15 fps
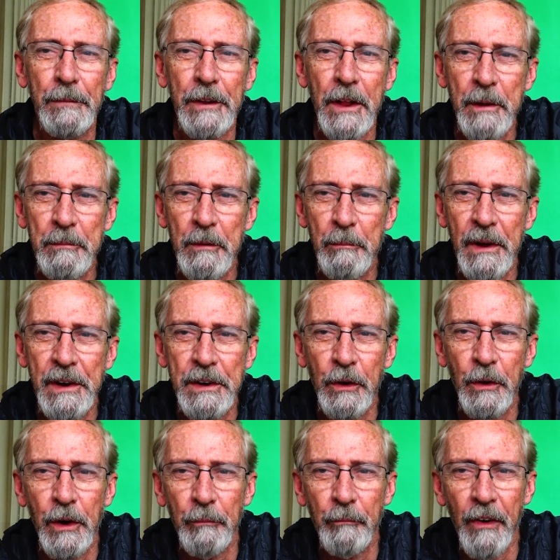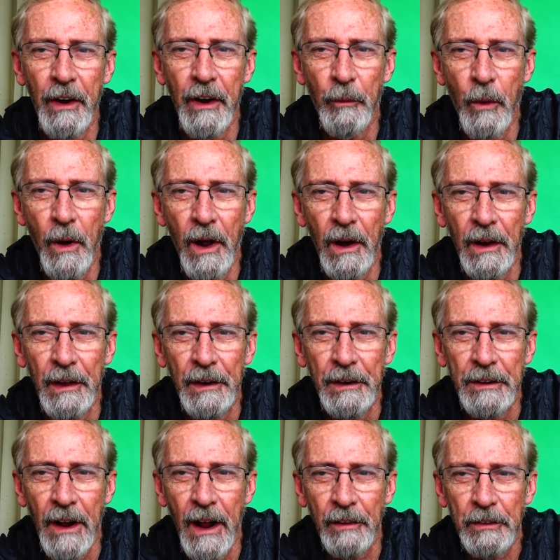seem to be doing very well in
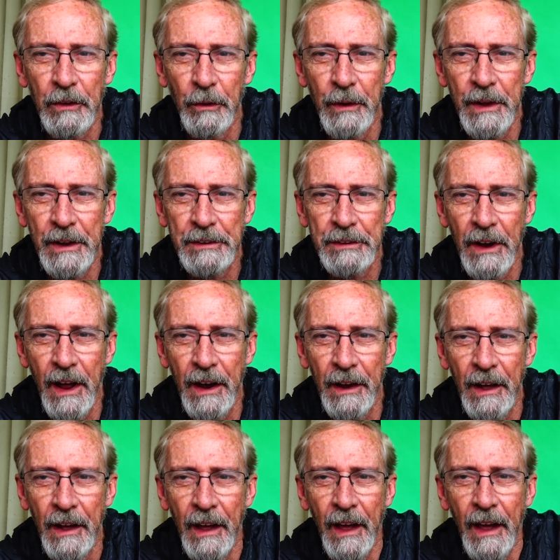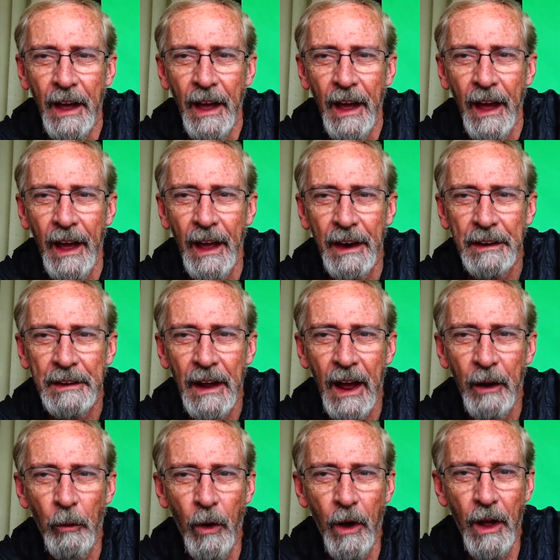South Korea, China, and
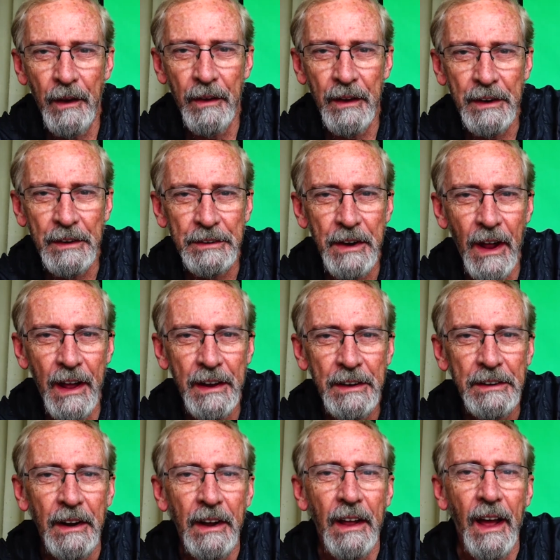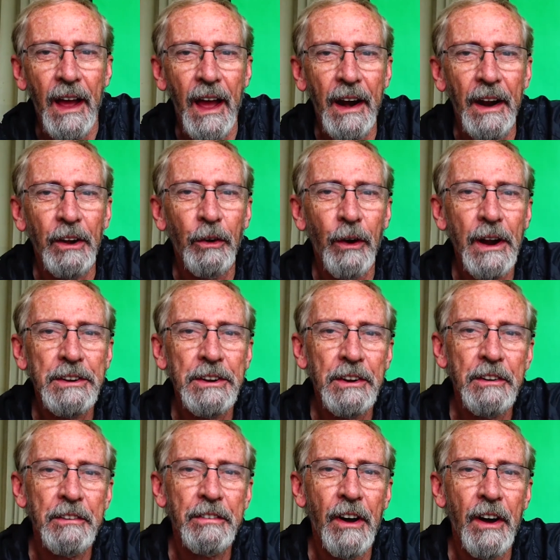Taiwan these days, and
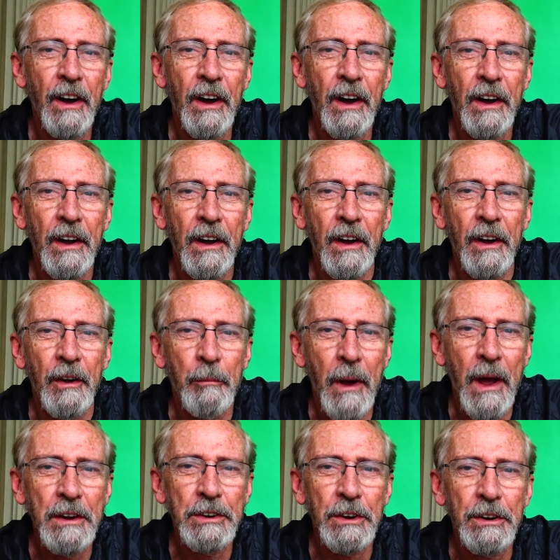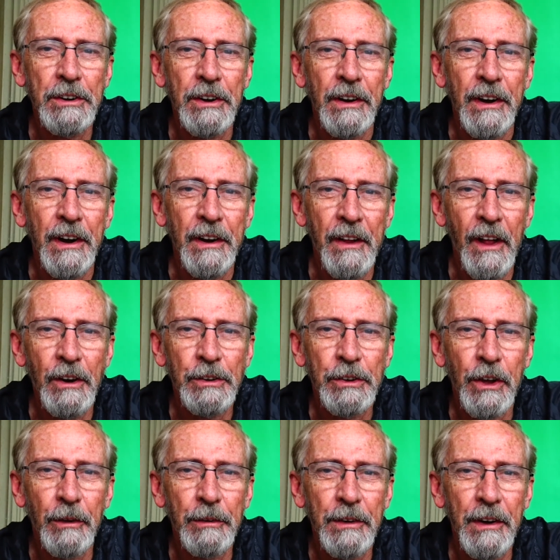aggressive measures in those
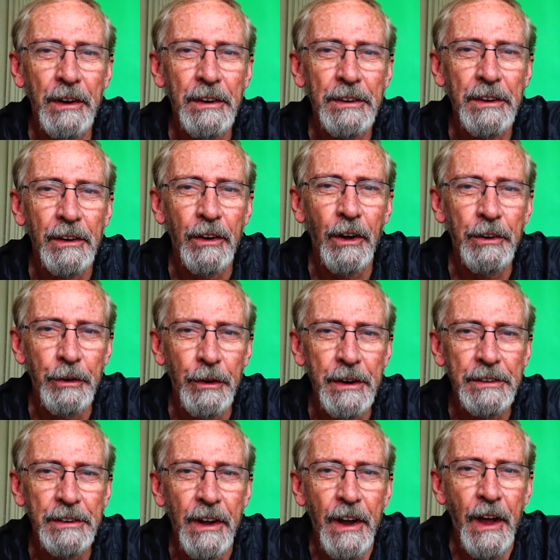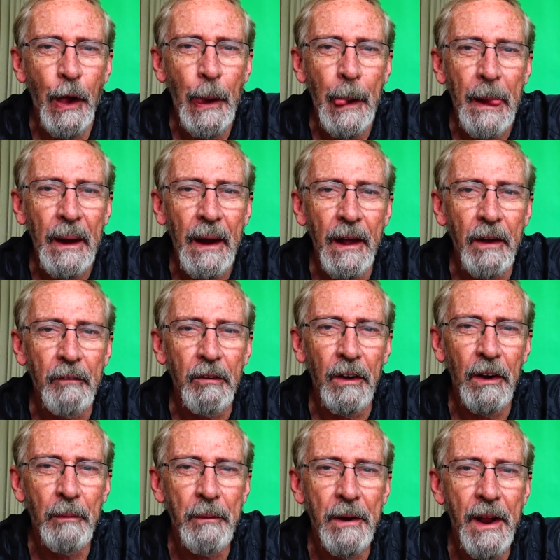countries have
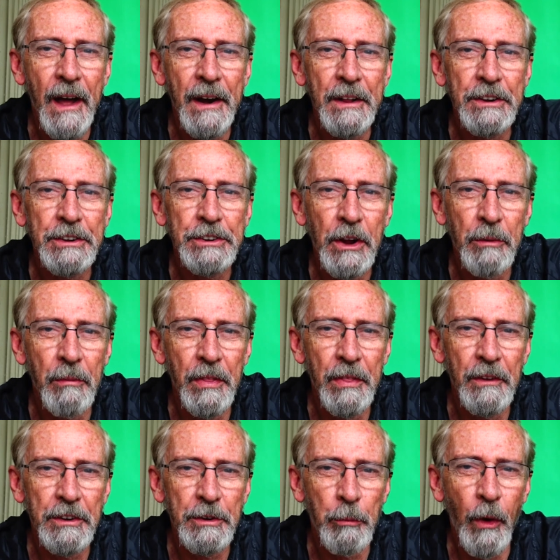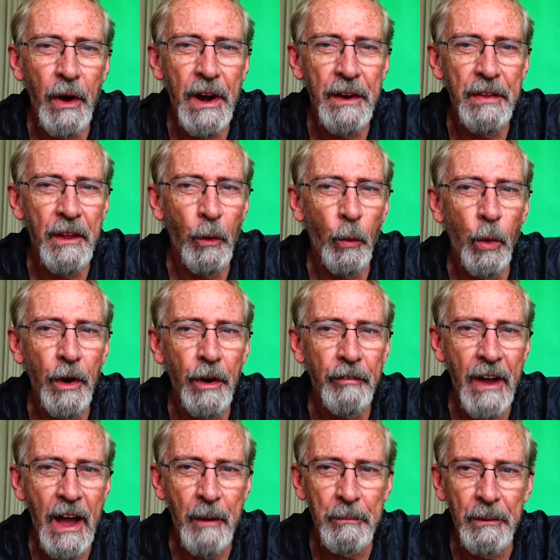eliminated some of the spread that would
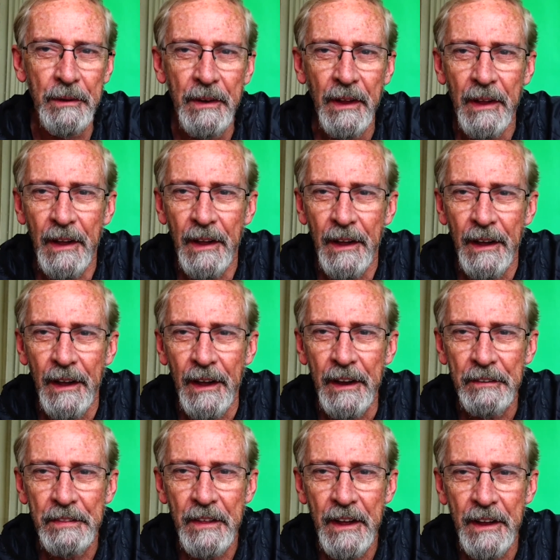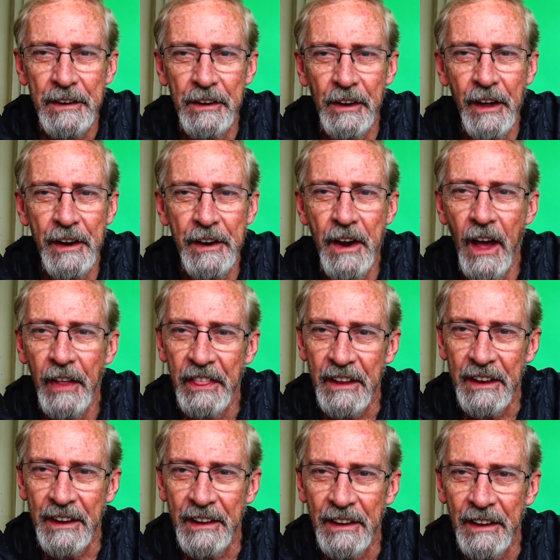have happened if they had done nothing.